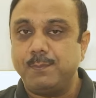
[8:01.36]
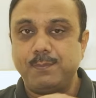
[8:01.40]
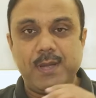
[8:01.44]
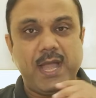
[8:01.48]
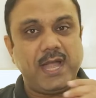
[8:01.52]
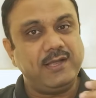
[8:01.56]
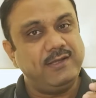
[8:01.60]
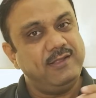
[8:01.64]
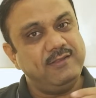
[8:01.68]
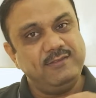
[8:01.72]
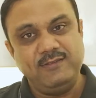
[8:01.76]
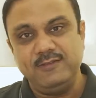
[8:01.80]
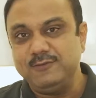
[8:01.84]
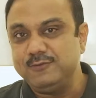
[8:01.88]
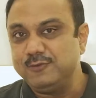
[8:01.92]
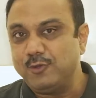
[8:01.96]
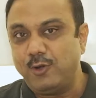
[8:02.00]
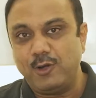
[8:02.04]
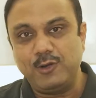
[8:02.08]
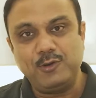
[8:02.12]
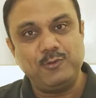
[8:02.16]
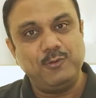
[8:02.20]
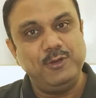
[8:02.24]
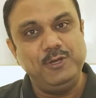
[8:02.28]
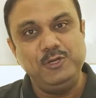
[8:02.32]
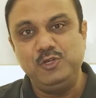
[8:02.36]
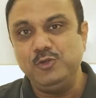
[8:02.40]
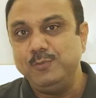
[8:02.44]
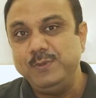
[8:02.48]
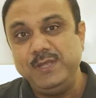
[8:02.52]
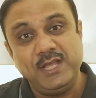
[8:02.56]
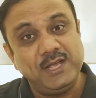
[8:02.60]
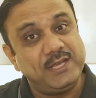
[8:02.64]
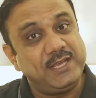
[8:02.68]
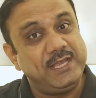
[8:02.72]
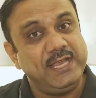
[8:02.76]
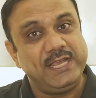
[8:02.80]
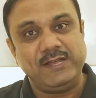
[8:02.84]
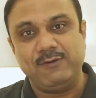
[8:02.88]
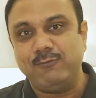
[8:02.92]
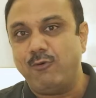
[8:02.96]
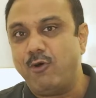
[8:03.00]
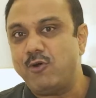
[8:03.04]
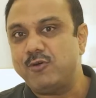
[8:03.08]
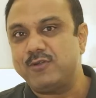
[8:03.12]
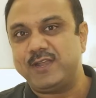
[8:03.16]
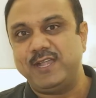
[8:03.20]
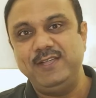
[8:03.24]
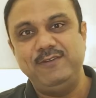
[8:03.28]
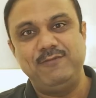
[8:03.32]
practice is not going to be a
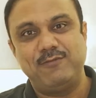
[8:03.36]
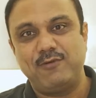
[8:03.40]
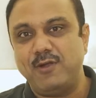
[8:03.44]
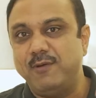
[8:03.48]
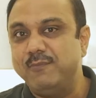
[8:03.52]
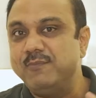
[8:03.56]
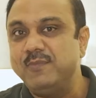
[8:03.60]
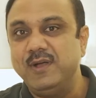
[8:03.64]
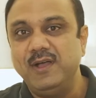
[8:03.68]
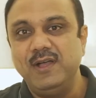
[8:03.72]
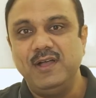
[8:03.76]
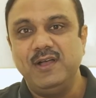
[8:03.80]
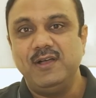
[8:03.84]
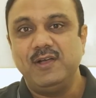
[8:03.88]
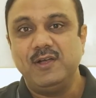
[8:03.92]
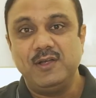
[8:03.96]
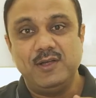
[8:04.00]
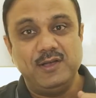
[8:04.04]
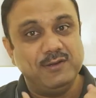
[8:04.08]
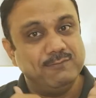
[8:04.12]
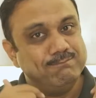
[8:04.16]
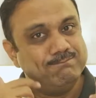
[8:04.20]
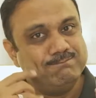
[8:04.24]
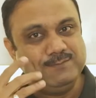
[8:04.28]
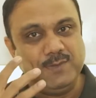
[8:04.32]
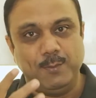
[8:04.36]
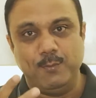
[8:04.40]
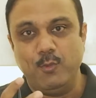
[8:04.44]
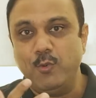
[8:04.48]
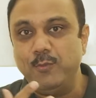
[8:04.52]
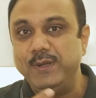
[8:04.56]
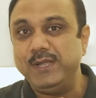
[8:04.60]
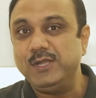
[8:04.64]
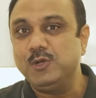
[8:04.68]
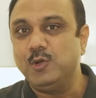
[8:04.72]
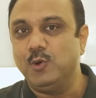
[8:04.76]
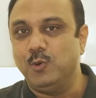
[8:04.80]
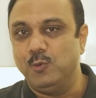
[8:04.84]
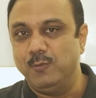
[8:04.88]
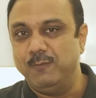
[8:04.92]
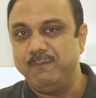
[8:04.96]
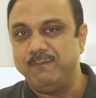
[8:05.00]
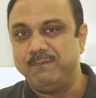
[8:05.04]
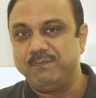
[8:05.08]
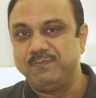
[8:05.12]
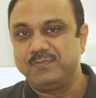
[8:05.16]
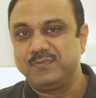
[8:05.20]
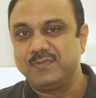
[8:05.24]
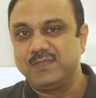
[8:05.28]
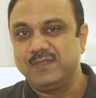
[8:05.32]
cakewalk right from the moment go.
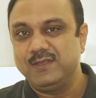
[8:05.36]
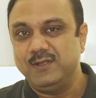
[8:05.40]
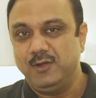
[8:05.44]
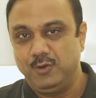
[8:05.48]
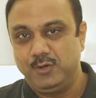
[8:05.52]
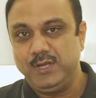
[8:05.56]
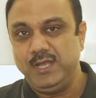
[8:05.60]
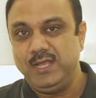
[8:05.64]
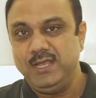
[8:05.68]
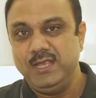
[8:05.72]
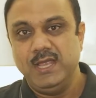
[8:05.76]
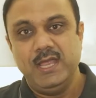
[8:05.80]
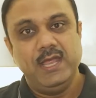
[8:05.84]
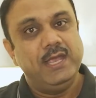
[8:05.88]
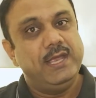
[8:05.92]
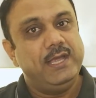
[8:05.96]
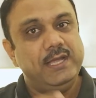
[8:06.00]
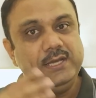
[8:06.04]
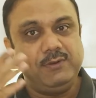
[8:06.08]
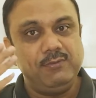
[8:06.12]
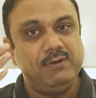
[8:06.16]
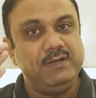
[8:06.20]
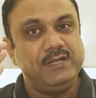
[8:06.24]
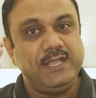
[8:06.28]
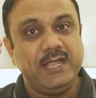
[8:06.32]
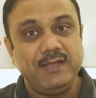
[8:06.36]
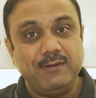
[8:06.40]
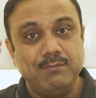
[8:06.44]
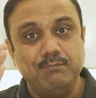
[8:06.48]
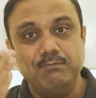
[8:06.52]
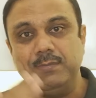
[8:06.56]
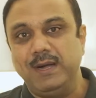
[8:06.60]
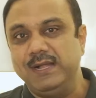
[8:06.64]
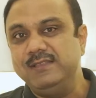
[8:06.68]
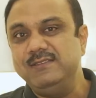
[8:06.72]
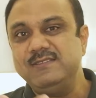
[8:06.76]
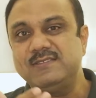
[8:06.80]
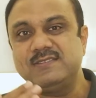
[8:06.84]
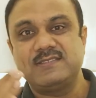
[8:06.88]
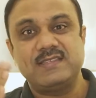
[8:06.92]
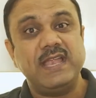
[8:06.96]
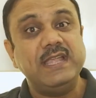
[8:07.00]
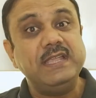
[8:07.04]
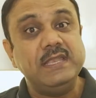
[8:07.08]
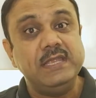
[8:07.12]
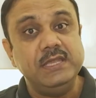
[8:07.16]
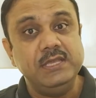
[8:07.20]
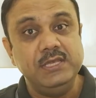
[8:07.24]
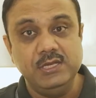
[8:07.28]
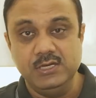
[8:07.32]
Okay. It will take months
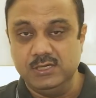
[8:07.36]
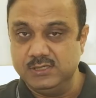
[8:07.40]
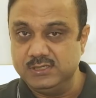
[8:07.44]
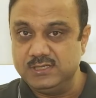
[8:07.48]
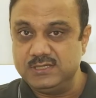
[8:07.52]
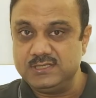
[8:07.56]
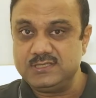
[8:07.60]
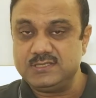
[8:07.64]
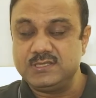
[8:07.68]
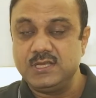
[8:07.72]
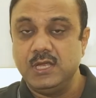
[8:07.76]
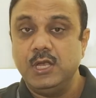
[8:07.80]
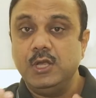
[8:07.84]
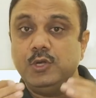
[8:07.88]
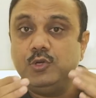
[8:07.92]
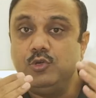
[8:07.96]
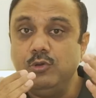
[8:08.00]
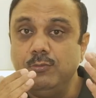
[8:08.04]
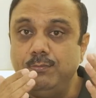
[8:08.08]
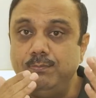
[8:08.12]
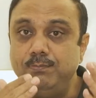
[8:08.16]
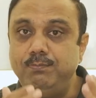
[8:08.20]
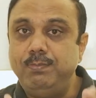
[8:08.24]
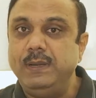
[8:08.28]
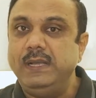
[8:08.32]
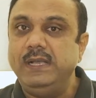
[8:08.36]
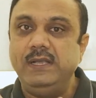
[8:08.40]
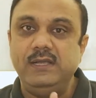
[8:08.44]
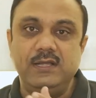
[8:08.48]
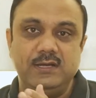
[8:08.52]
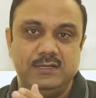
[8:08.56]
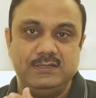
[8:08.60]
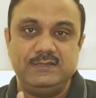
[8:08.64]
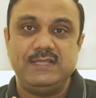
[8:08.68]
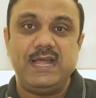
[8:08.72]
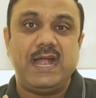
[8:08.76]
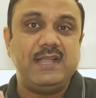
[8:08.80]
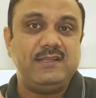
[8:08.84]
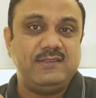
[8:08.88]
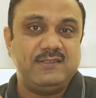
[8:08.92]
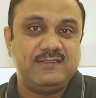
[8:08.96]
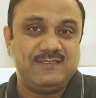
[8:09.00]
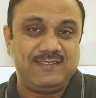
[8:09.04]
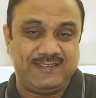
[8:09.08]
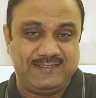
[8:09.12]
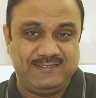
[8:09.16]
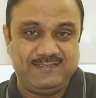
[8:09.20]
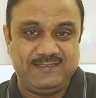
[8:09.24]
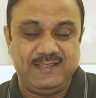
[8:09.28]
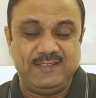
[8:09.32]
and years to build that
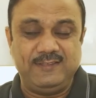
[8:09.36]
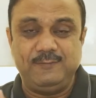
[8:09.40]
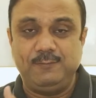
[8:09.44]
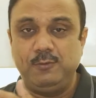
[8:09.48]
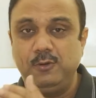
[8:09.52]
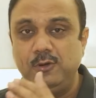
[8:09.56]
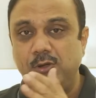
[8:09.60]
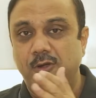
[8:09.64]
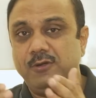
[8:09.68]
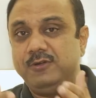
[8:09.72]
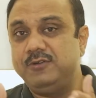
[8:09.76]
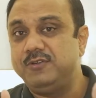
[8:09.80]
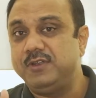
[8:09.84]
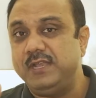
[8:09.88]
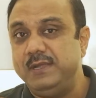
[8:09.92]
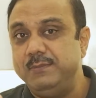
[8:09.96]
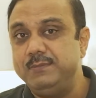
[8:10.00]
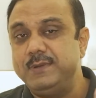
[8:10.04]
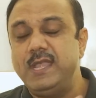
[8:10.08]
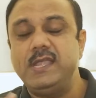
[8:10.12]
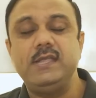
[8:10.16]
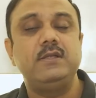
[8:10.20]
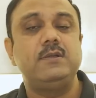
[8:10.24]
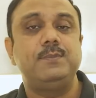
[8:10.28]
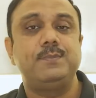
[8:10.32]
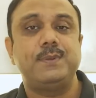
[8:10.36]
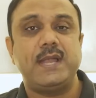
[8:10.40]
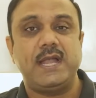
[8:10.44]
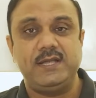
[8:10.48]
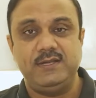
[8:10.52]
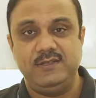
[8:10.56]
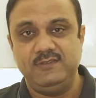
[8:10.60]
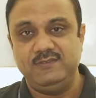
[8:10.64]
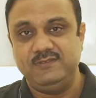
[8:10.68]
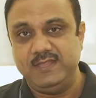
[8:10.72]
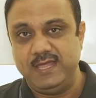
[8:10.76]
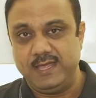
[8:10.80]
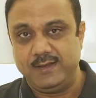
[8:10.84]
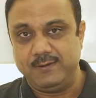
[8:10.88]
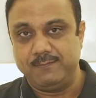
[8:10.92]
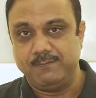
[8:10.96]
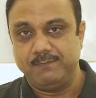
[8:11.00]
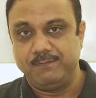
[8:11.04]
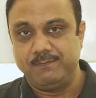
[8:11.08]
successful or dream dental practice there.